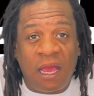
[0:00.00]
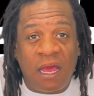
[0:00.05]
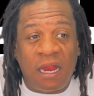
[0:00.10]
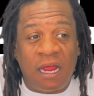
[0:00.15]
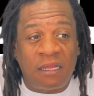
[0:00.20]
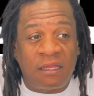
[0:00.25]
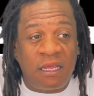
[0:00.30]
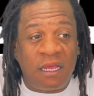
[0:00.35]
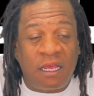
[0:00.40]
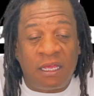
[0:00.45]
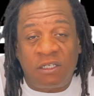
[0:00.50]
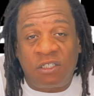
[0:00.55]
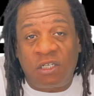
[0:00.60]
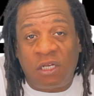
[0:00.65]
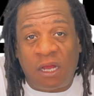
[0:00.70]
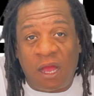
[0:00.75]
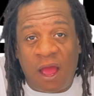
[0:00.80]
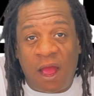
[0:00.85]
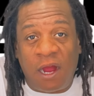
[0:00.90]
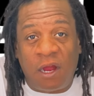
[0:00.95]
And I think in
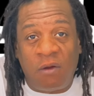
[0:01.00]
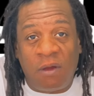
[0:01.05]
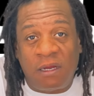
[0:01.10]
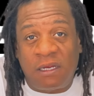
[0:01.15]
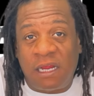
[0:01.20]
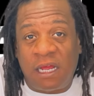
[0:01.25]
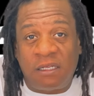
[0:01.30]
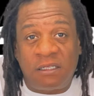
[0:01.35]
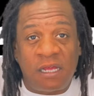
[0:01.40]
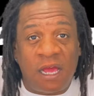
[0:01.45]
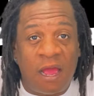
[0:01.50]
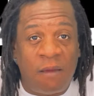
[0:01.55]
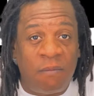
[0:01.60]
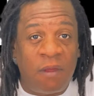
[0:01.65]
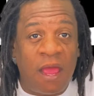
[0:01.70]
Chicago at that time,